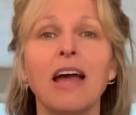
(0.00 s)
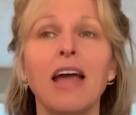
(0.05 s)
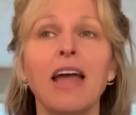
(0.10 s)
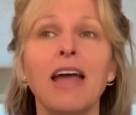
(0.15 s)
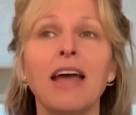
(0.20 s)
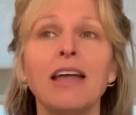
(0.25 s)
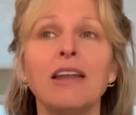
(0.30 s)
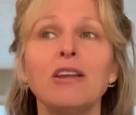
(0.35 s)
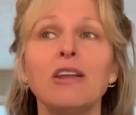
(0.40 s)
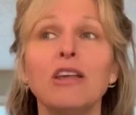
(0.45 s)

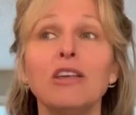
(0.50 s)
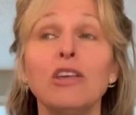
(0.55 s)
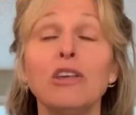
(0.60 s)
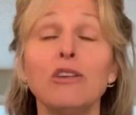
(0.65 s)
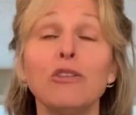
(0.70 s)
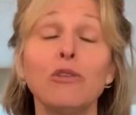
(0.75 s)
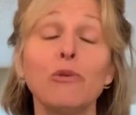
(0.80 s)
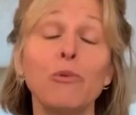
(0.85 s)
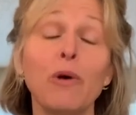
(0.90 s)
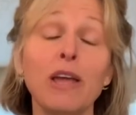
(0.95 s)
And
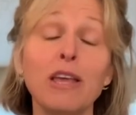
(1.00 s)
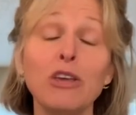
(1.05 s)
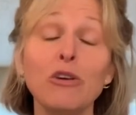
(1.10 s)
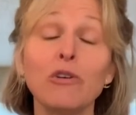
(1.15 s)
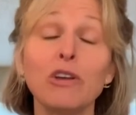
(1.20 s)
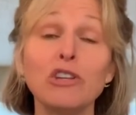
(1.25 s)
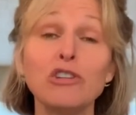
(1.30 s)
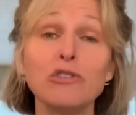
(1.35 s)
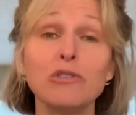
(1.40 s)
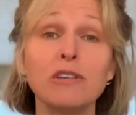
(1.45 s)
the way you
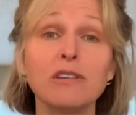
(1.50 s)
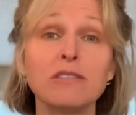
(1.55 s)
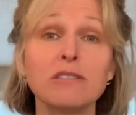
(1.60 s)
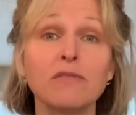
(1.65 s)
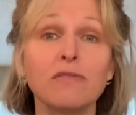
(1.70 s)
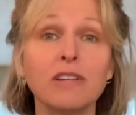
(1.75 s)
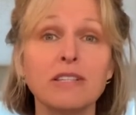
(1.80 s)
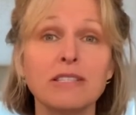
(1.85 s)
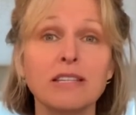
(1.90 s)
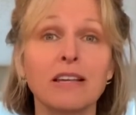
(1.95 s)
can do this
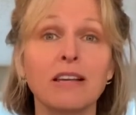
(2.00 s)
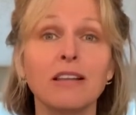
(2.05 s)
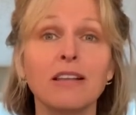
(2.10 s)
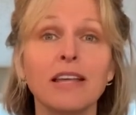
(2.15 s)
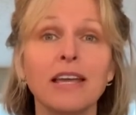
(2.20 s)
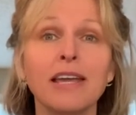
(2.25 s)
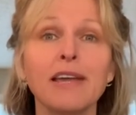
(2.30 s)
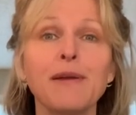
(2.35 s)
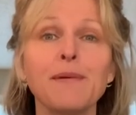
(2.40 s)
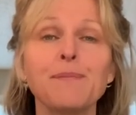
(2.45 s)

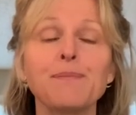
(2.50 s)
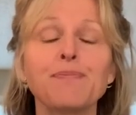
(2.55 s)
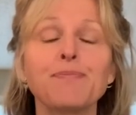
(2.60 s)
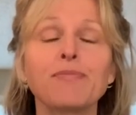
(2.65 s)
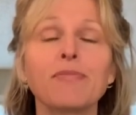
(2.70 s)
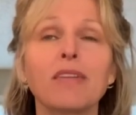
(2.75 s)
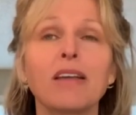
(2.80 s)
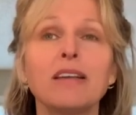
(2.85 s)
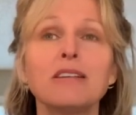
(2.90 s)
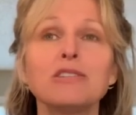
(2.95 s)
physically
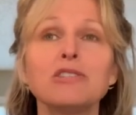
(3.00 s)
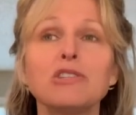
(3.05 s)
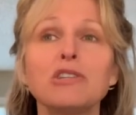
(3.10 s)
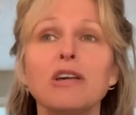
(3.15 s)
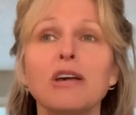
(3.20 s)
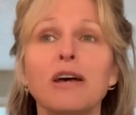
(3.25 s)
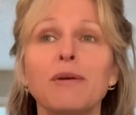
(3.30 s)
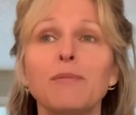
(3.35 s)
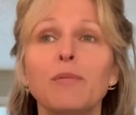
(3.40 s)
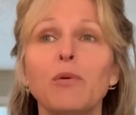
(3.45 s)
is
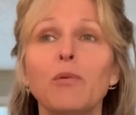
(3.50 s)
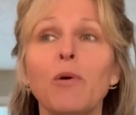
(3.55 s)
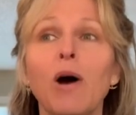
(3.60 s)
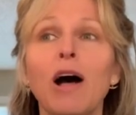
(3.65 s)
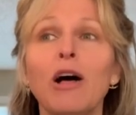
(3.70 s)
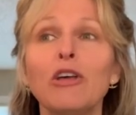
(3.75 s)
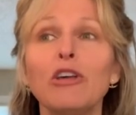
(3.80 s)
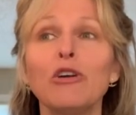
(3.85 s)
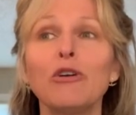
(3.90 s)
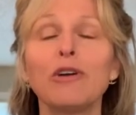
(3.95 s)

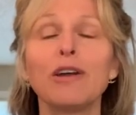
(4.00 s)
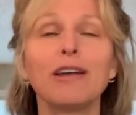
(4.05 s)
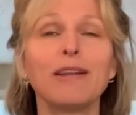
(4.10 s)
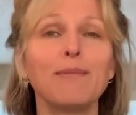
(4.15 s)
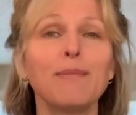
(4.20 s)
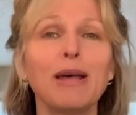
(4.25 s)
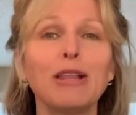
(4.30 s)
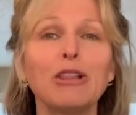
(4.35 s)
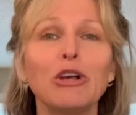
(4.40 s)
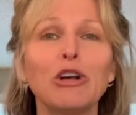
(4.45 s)
while and it
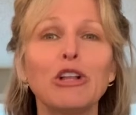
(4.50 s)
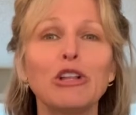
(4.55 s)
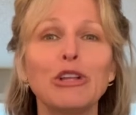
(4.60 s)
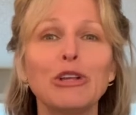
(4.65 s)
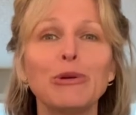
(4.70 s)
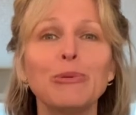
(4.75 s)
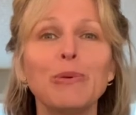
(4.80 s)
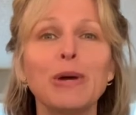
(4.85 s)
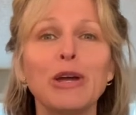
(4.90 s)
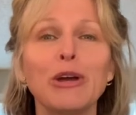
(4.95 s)
might look a
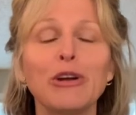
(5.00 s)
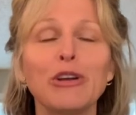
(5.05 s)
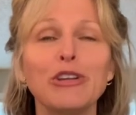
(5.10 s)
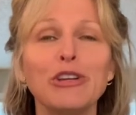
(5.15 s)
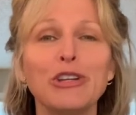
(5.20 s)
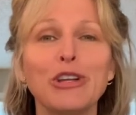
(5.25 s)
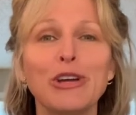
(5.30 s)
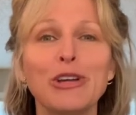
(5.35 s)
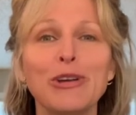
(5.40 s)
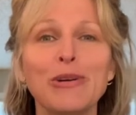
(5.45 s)
little weird,
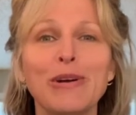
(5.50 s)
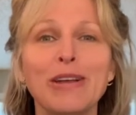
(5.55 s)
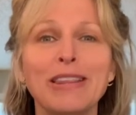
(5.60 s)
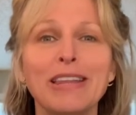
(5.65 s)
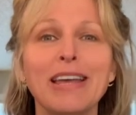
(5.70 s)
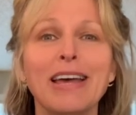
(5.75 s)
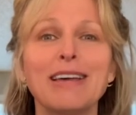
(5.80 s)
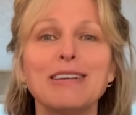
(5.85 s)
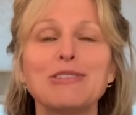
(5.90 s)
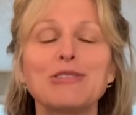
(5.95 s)
you're at
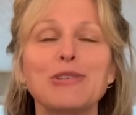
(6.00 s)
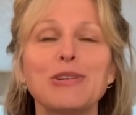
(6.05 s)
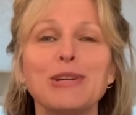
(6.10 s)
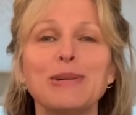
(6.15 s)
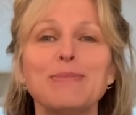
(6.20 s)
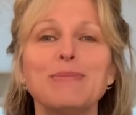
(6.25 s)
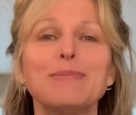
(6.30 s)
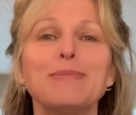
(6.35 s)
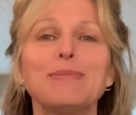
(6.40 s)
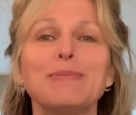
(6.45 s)
the ice
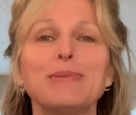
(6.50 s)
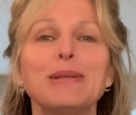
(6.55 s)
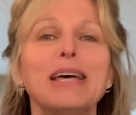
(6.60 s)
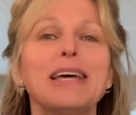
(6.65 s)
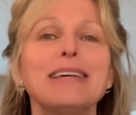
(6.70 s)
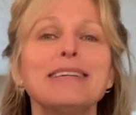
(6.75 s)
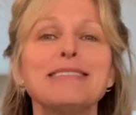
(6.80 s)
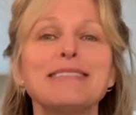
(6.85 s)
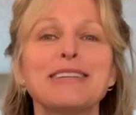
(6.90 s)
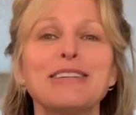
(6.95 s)
cream
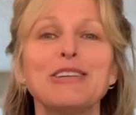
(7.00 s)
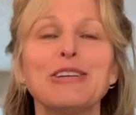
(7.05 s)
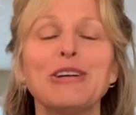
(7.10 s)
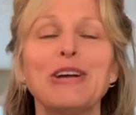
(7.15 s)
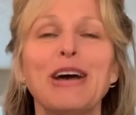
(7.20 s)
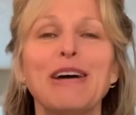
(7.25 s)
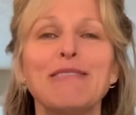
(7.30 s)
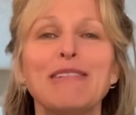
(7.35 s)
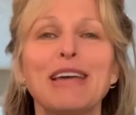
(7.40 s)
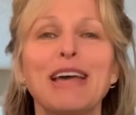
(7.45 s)
place and you're
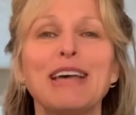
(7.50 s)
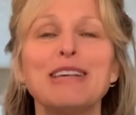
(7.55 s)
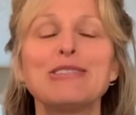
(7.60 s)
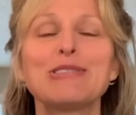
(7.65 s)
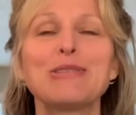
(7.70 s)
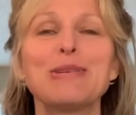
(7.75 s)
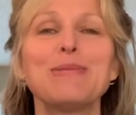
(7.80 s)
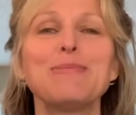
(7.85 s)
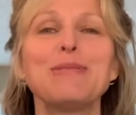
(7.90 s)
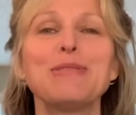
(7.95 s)
having ice
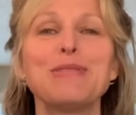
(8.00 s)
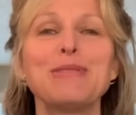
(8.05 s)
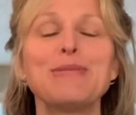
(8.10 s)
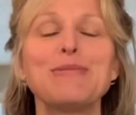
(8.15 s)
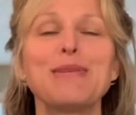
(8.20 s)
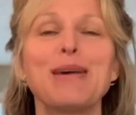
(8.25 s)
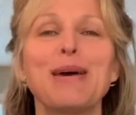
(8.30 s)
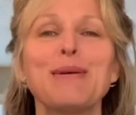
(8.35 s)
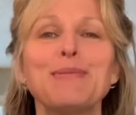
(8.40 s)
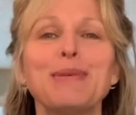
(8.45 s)
cream with your
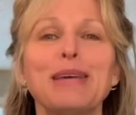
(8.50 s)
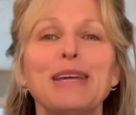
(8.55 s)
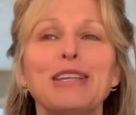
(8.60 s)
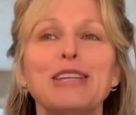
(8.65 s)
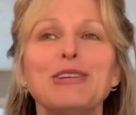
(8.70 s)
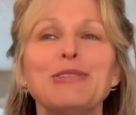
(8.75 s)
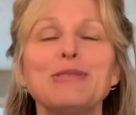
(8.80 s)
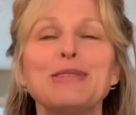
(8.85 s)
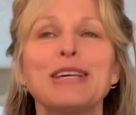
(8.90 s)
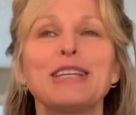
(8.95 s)
family
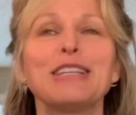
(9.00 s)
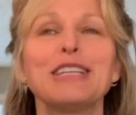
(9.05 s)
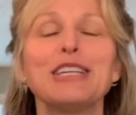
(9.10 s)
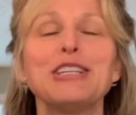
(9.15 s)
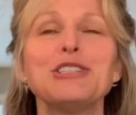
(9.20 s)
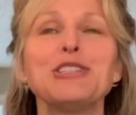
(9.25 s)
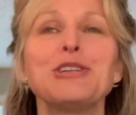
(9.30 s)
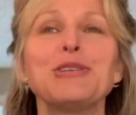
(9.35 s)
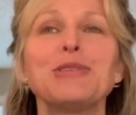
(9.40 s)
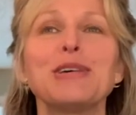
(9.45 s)
and you
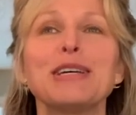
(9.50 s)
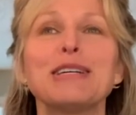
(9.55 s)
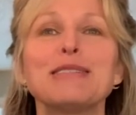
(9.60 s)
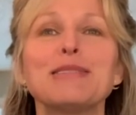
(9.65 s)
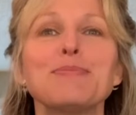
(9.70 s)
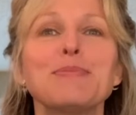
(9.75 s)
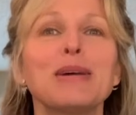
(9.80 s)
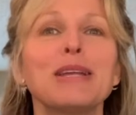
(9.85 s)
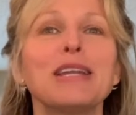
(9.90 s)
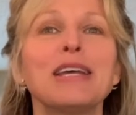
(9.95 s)
suddenly do
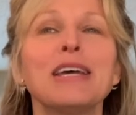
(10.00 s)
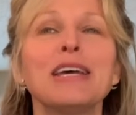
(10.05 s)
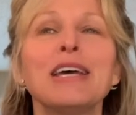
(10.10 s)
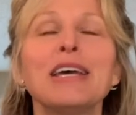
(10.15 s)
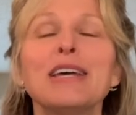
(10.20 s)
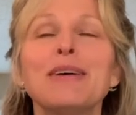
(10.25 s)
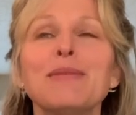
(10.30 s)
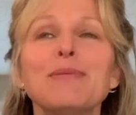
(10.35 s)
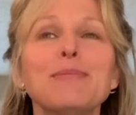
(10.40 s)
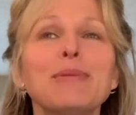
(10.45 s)
this, but
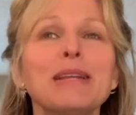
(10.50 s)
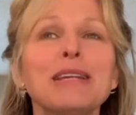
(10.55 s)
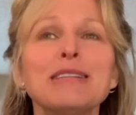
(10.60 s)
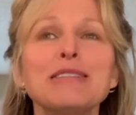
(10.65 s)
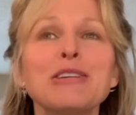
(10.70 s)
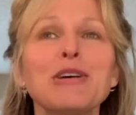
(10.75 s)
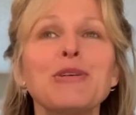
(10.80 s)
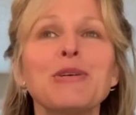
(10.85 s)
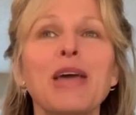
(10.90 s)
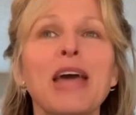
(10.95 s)

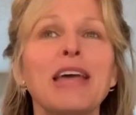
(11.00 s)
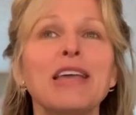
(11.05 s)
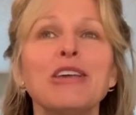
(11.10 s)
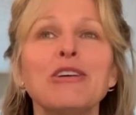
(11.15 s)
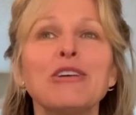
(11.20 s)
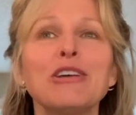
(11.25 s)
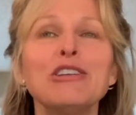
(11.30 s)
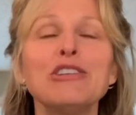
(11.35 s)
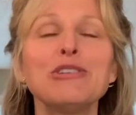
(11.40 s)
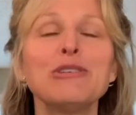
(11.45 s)
it's okay.
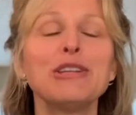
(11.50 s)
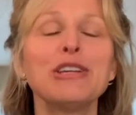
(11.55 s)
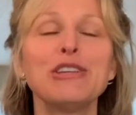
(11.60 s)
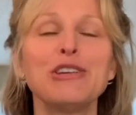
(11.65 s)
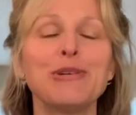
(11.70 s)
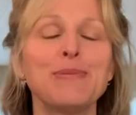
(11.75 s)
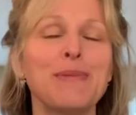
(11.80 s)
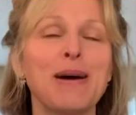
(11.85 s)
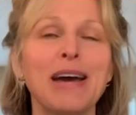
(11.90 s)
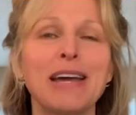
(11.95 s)
You can do it in
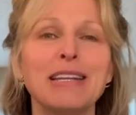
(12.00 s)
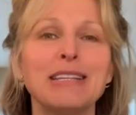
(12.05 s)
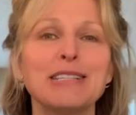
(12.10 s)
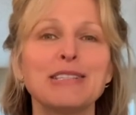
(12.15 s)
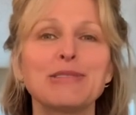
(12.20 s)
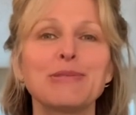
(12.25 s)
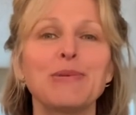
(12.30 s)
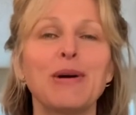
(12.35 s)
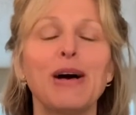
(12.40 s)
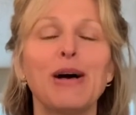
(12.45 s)
your mind
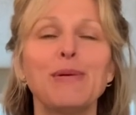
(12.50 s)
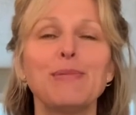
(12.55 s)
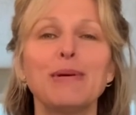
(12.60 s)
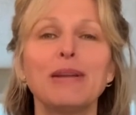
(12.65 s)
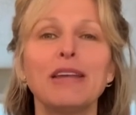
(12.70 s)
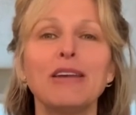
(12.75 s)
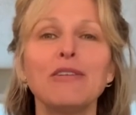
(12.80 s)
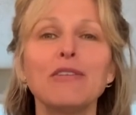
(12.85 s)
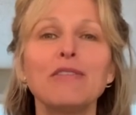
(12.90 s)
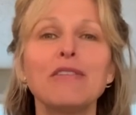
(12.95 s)
as well.
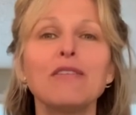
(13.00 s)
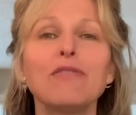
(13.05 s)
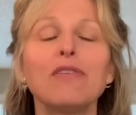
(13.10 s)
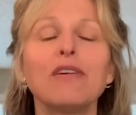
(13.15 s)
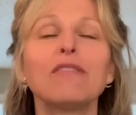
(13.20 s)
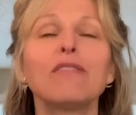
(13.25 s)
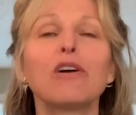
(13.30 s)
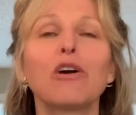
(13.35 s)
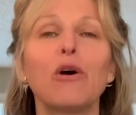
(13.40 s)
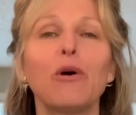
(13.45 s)
But here's the
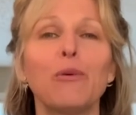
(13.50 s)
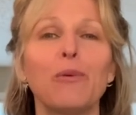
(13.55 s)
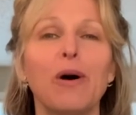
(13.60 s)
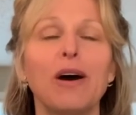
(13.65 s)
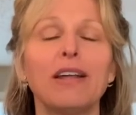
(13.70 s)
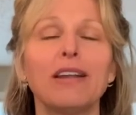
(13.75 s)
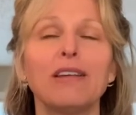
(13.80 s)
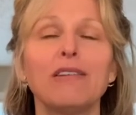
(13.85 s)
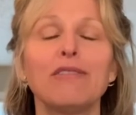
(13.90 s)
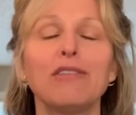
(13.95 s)
physical
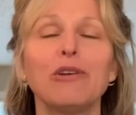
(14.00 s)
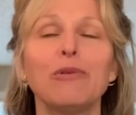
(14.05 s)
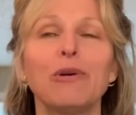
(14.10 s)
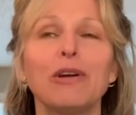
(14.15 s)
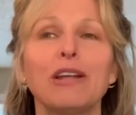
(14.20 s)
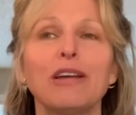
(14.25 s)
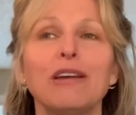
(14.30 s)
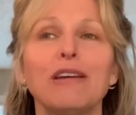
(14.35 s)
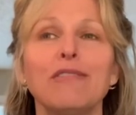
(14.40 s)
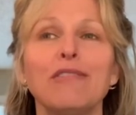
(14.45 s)
one. If you
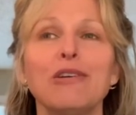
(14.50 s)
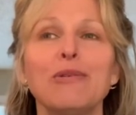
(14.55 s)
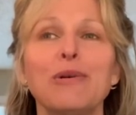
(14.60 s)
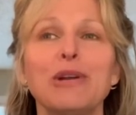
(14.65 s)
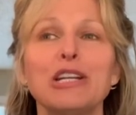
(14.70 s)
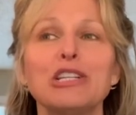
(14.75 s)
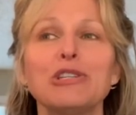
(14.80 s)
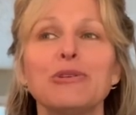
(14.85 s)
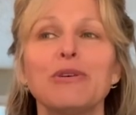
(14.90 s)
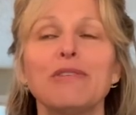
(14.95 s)
want
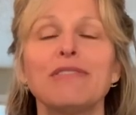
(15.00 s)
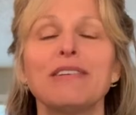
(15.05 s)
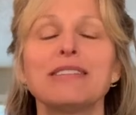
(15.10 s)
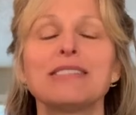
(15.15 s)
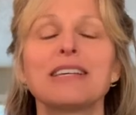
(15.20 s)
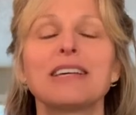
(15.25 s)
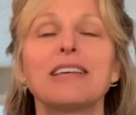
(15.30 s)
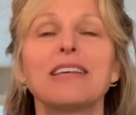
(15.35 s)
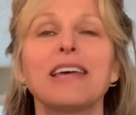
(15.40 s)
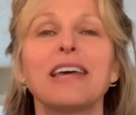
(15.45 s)
to do it
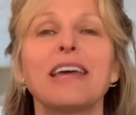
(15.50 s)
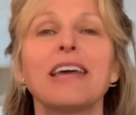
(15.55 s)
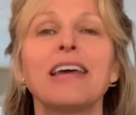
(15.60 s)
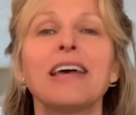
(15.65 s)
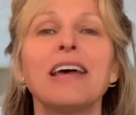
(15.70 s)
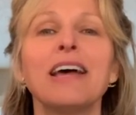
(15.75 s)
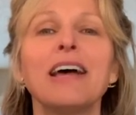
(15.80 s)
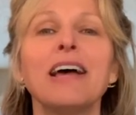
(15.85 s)
physically,